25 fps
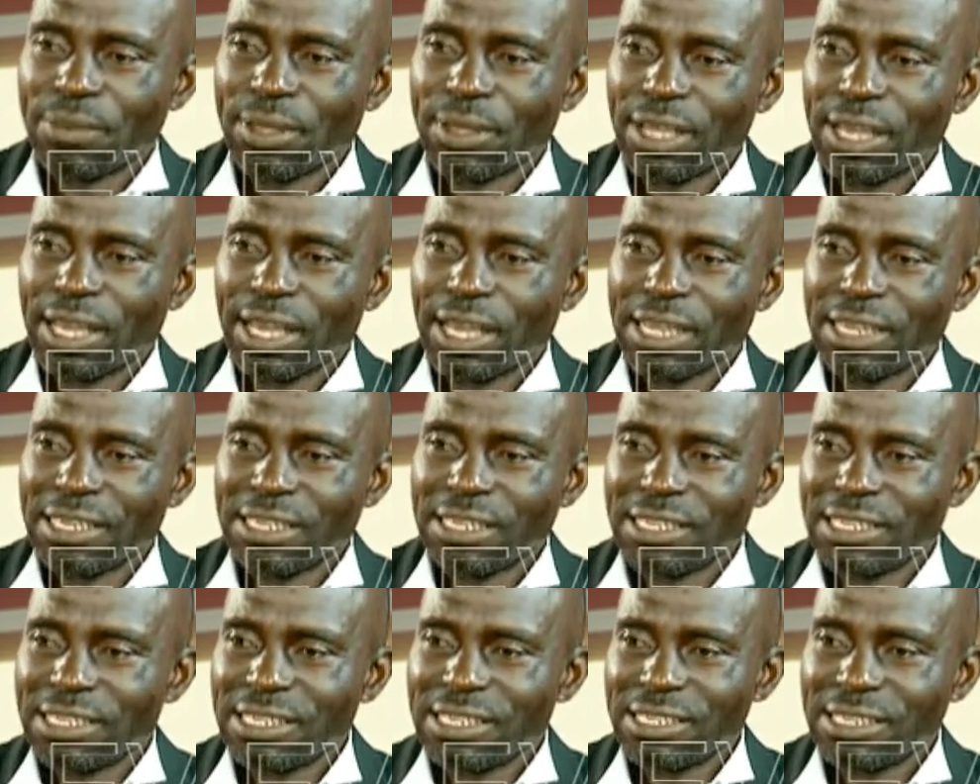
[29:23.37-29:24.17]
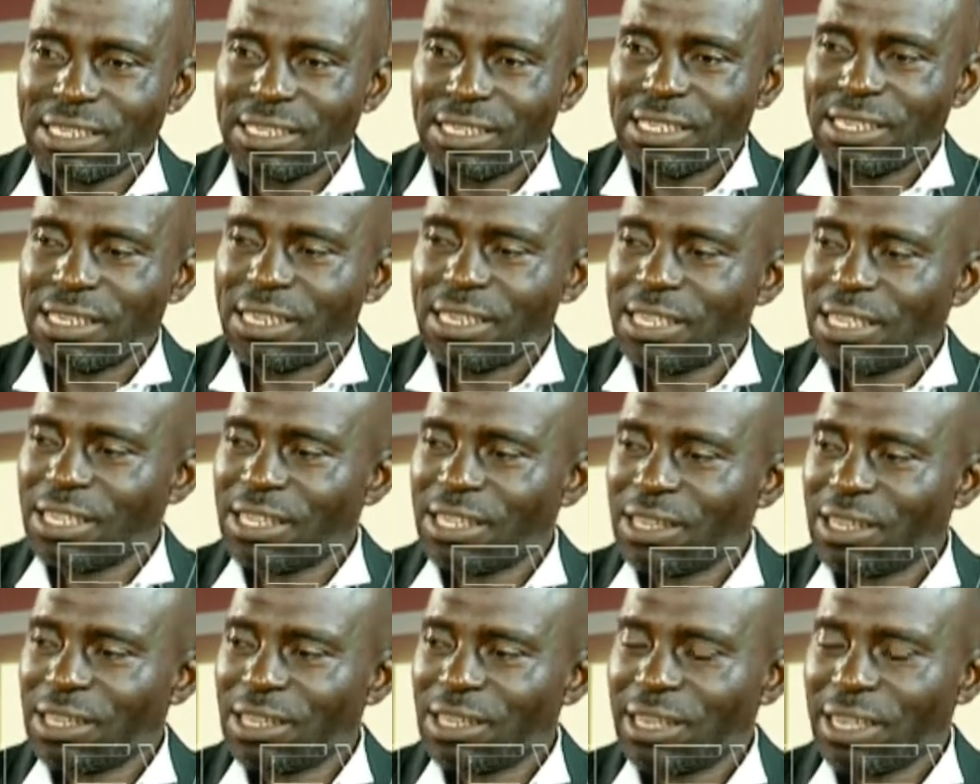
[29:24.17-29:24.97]
And the
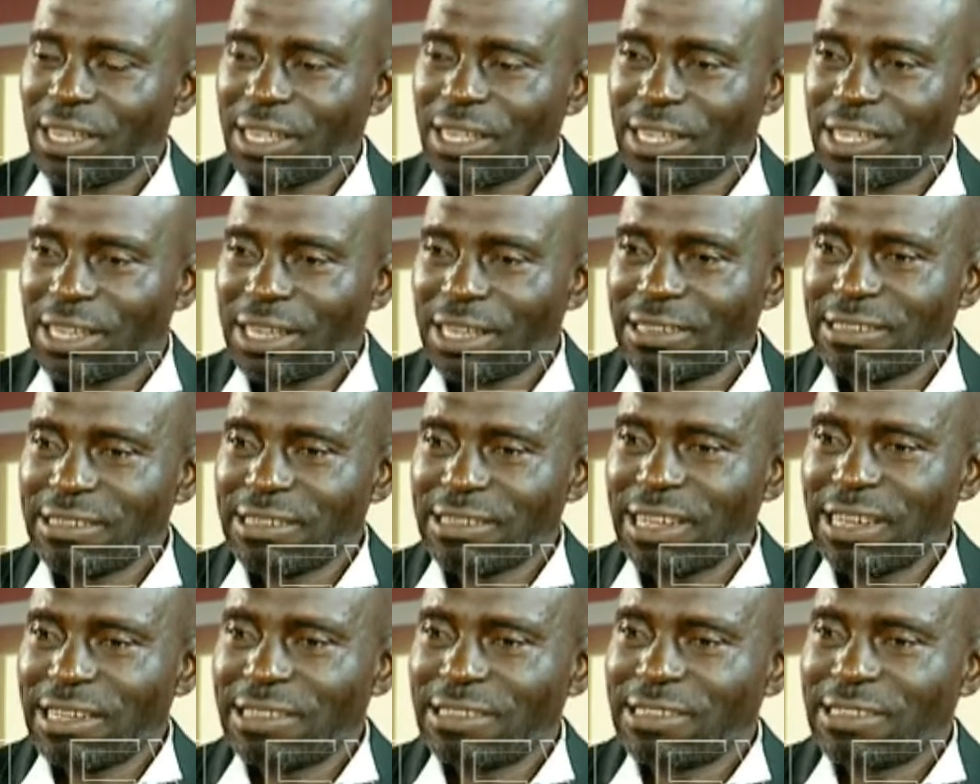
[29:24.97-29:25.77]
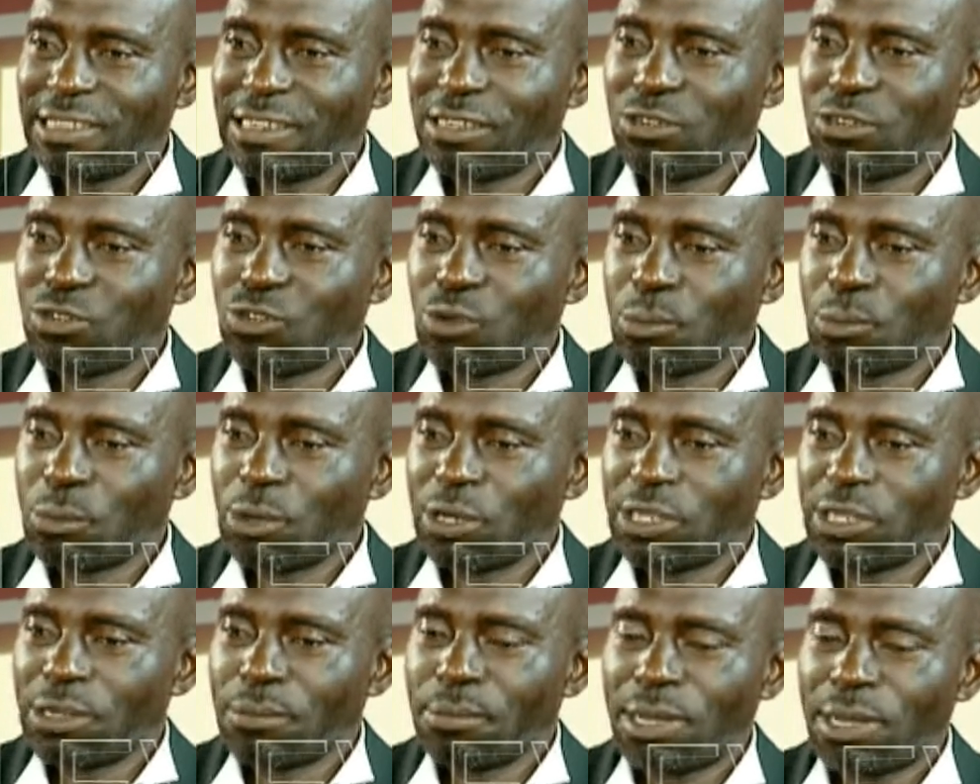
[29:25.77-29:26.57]
guest has said so
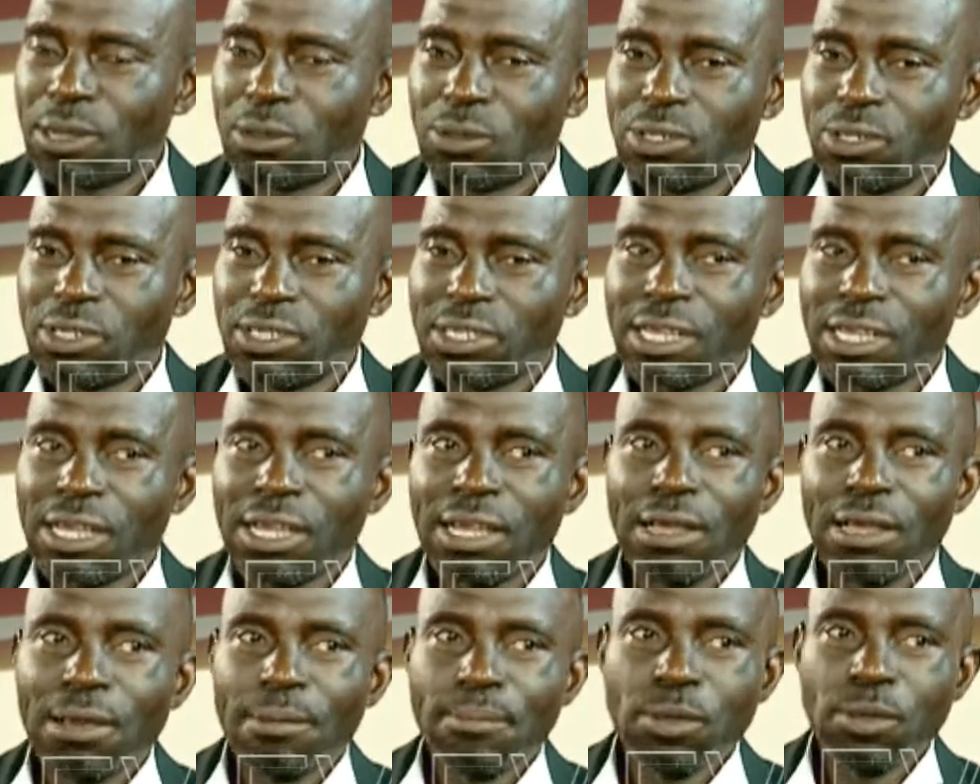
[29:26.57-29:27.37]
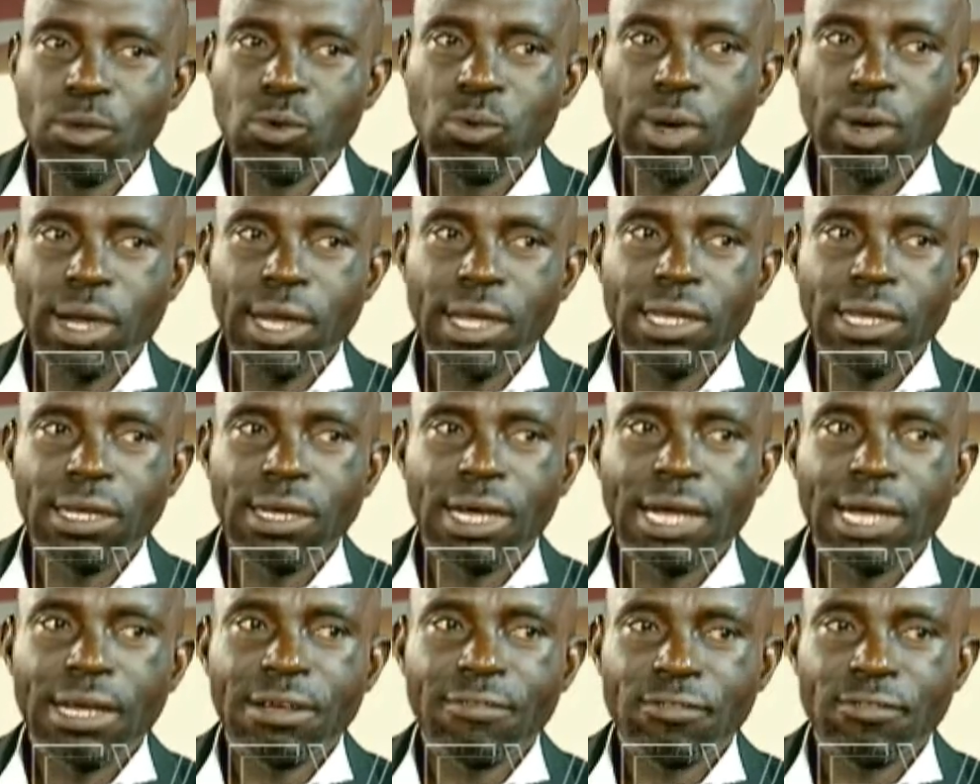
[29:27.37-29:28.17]
much about it. Meanwhile,
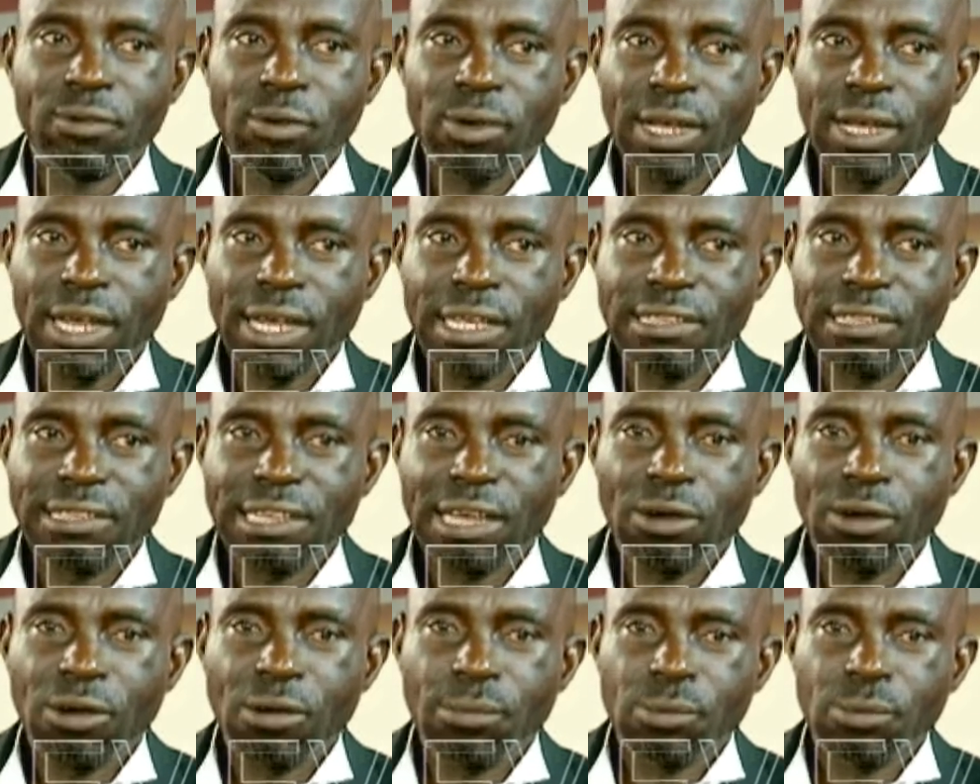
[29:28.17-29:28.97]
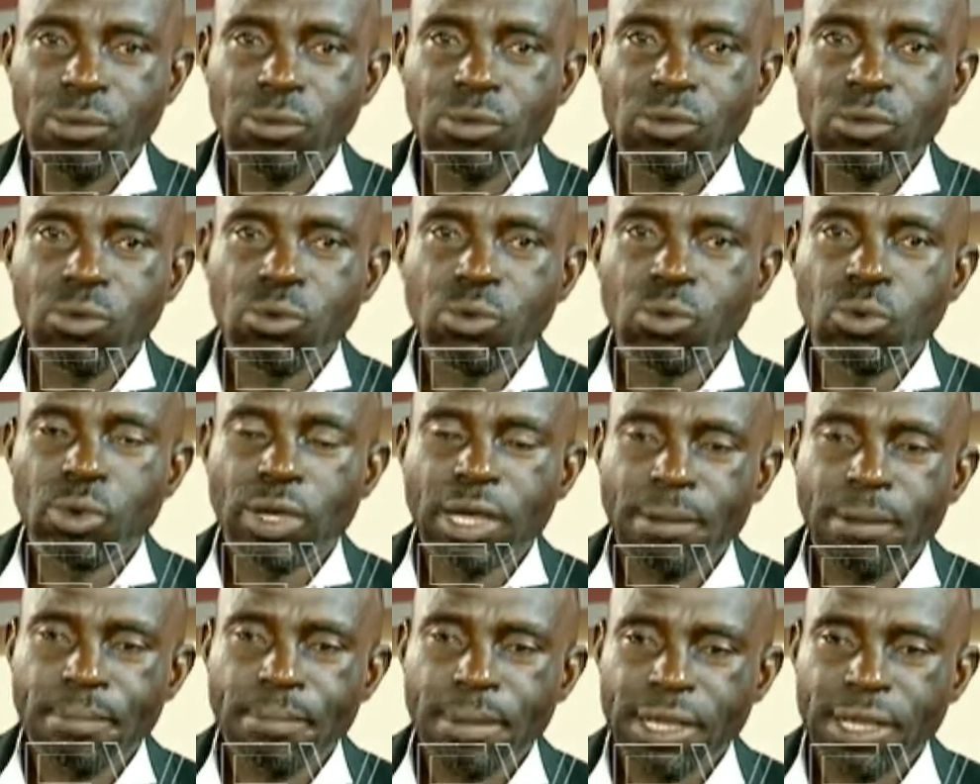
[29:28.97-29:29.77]
our phone lines are open. You
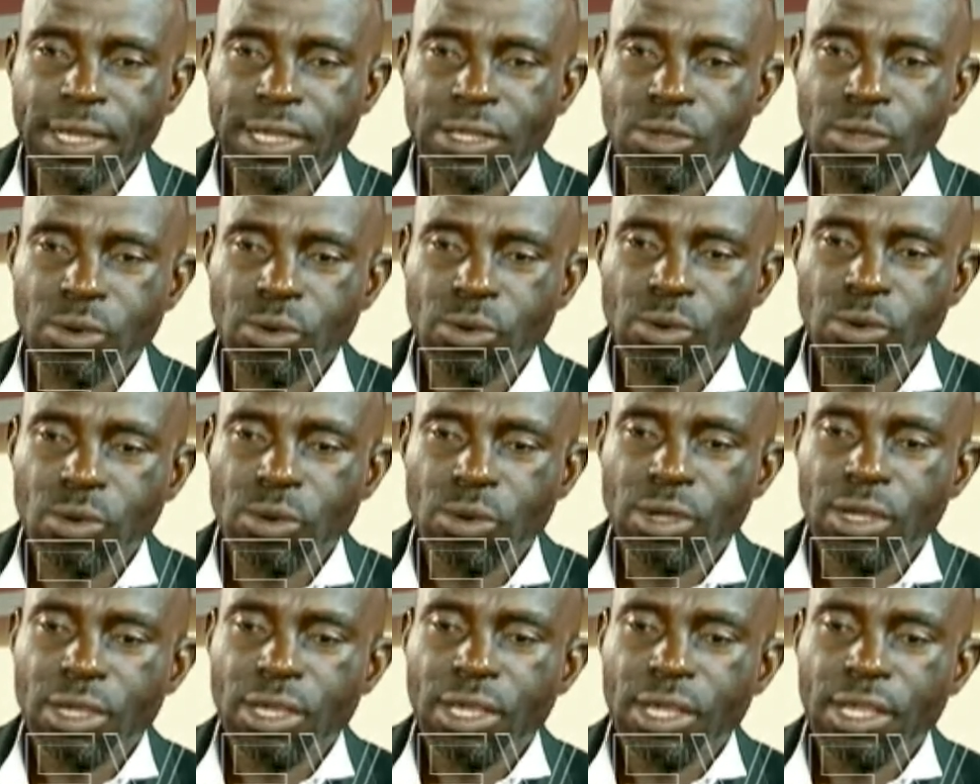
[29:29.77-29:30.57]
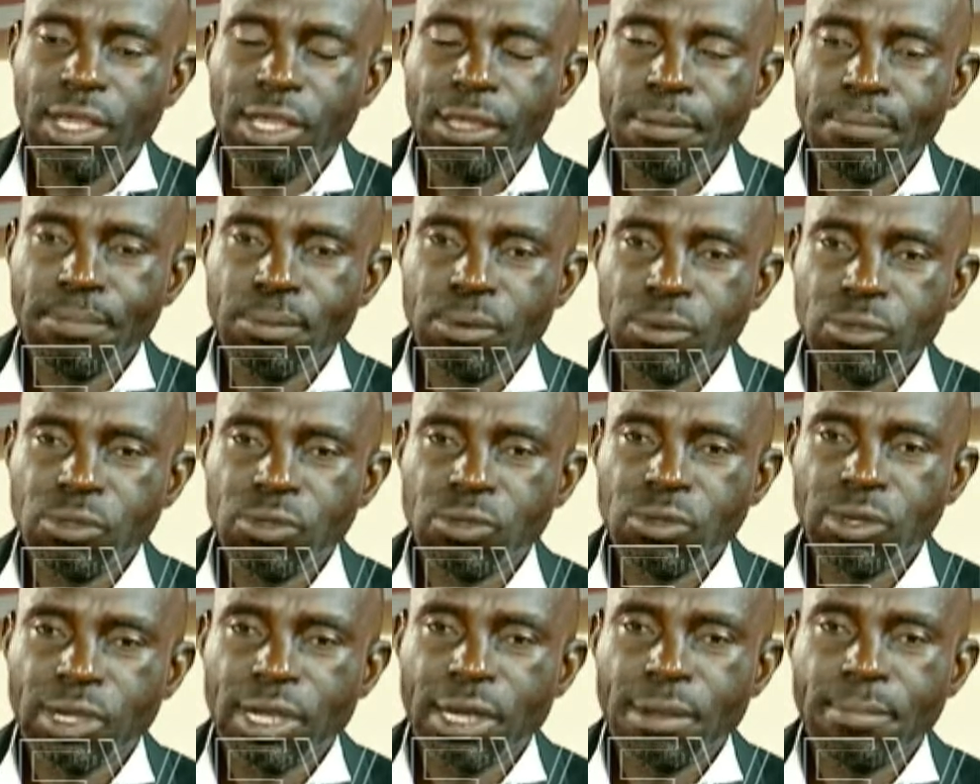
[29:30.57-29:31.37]
can make your input, you
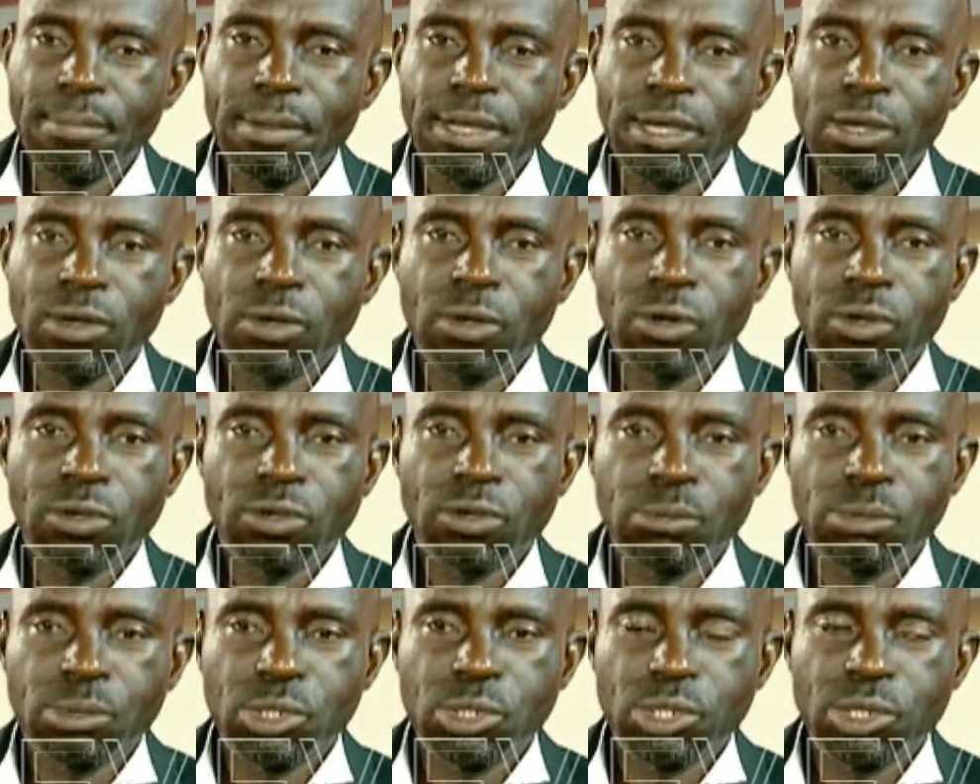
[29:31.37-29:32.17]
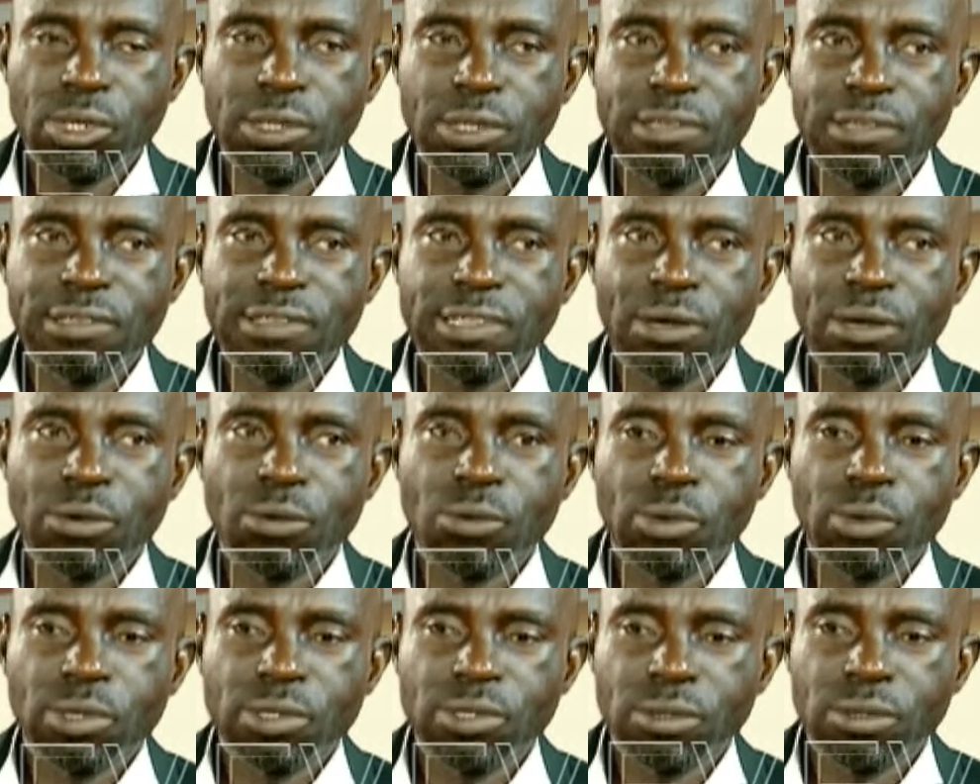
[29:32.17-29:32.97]
can make contributions and
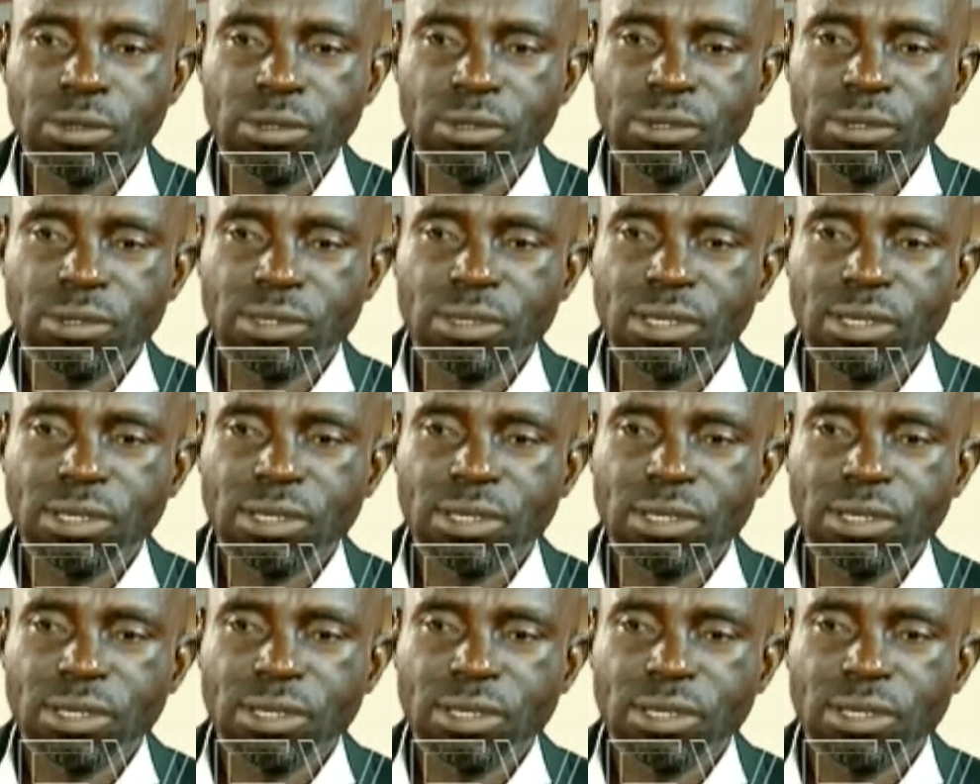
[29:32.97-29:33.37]
questions.